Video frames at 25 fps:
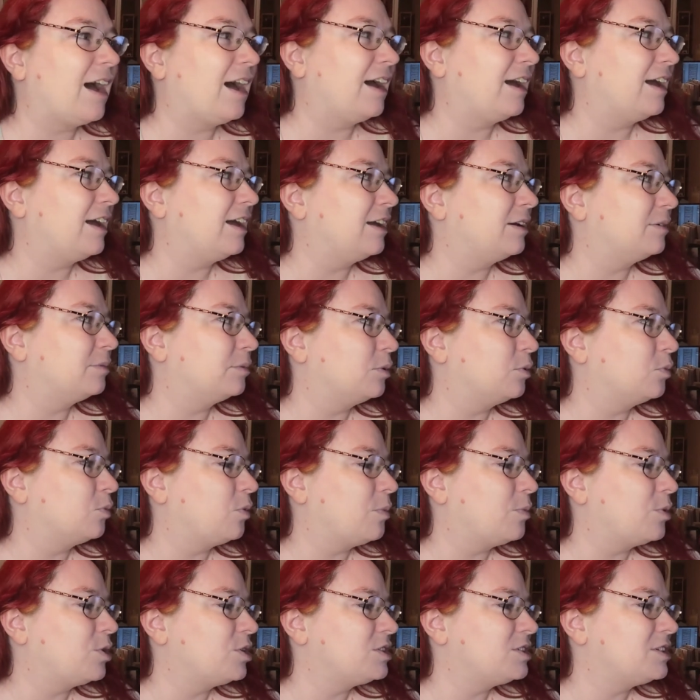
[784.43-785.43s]
I wrote
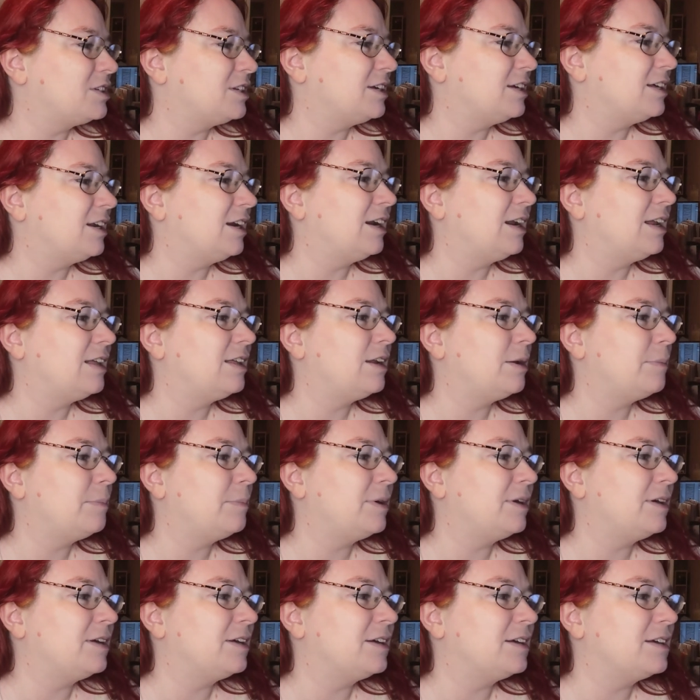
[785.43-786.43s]
one more scene, but it ended
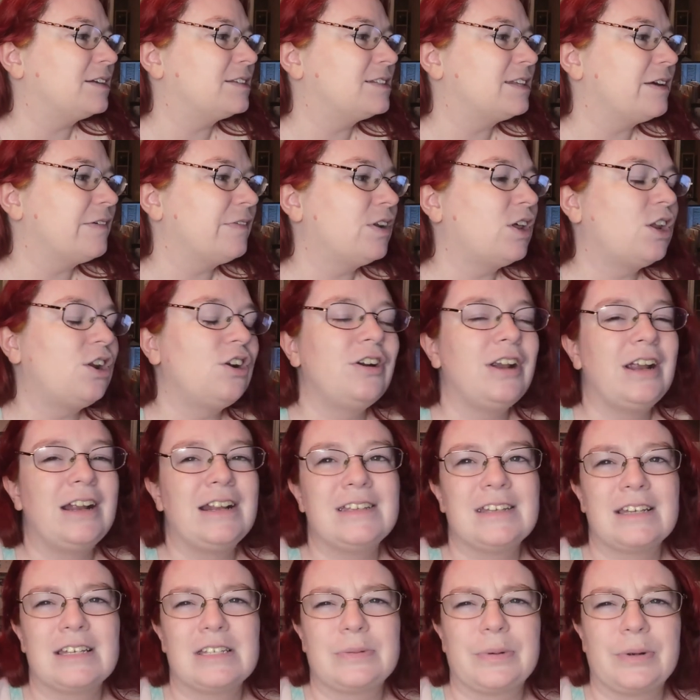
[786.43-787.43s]
up being
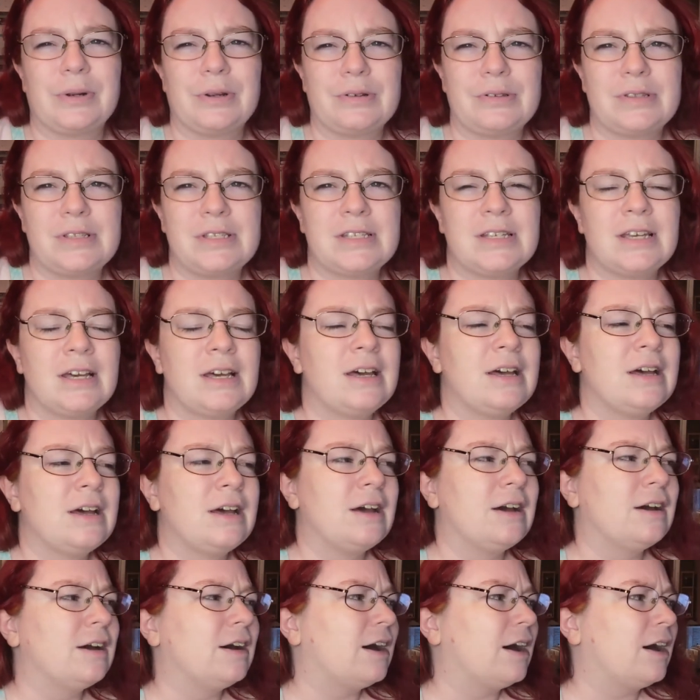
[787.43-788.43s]
786 words.
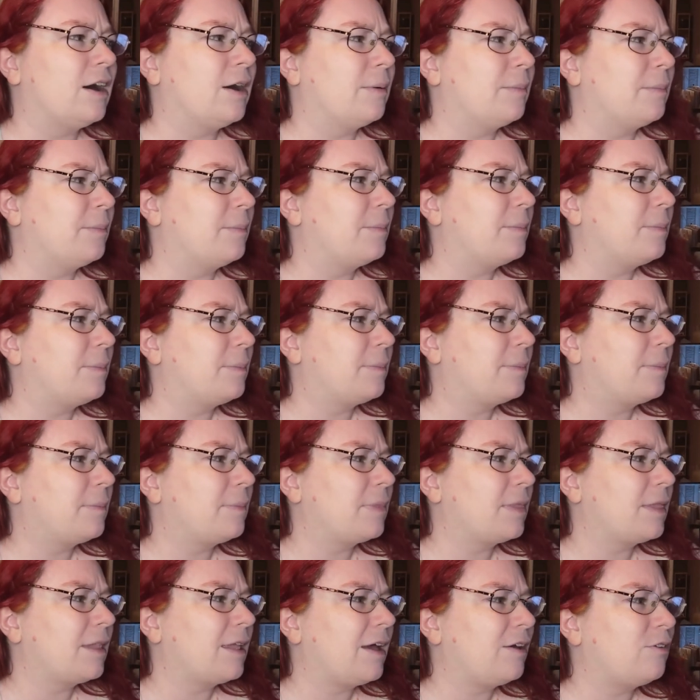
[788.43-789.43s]
I
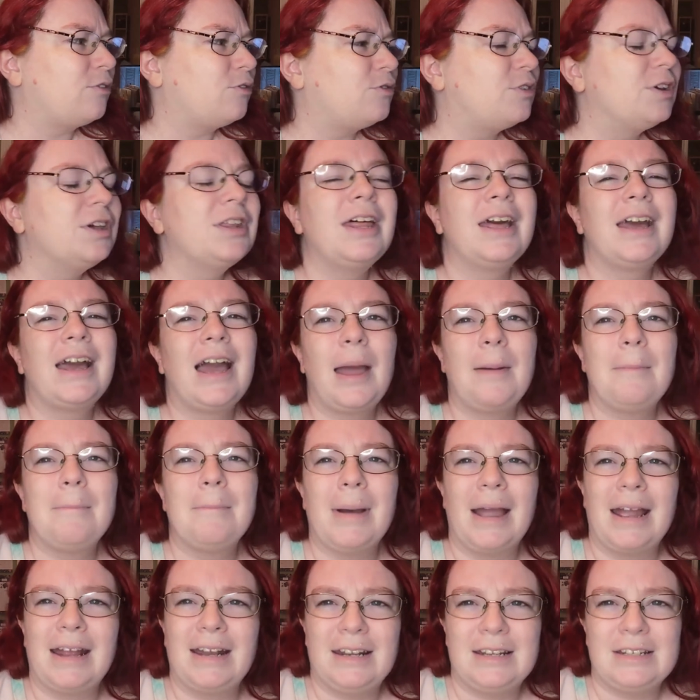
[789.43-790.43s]
feel like I
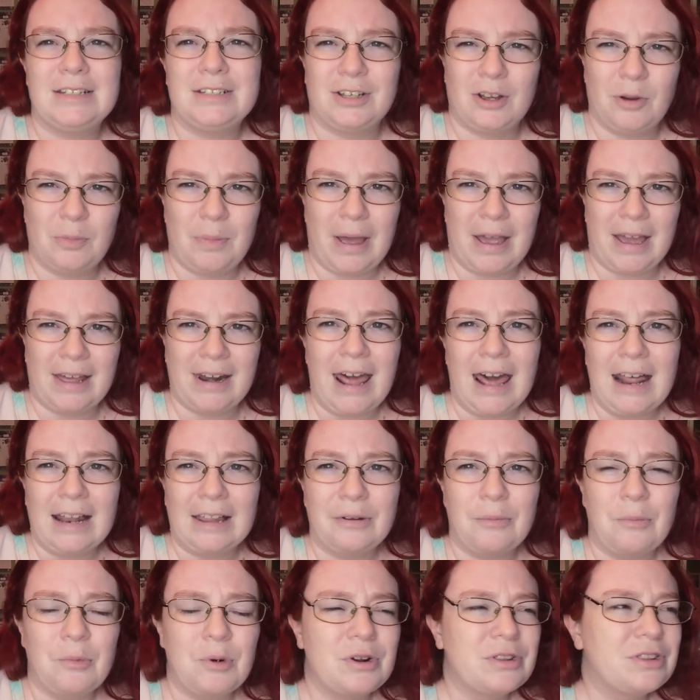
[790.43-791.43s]
might need to go back and add
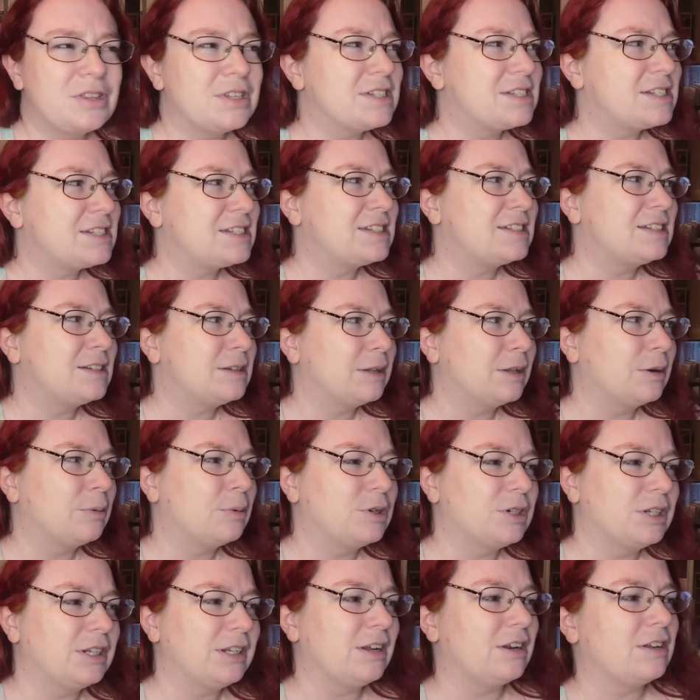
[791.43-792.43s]
a little more to this, a
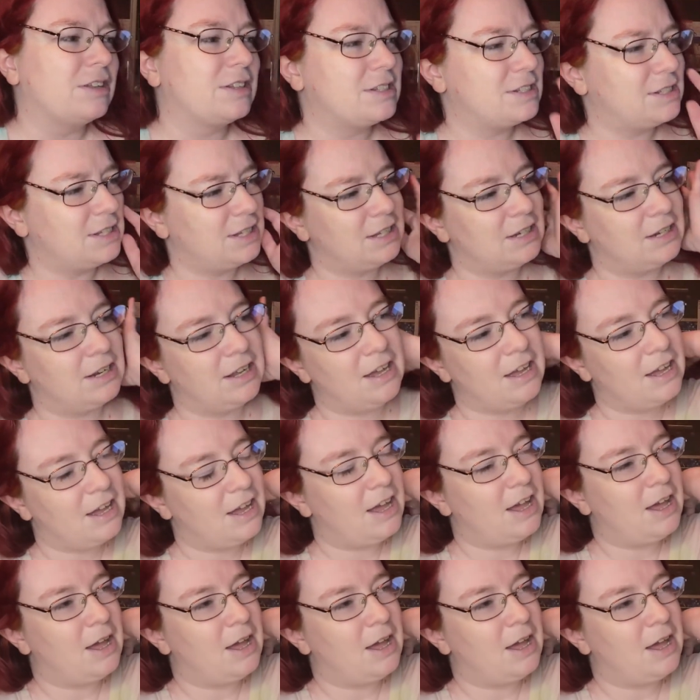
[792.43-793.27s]
little more detail of the scene,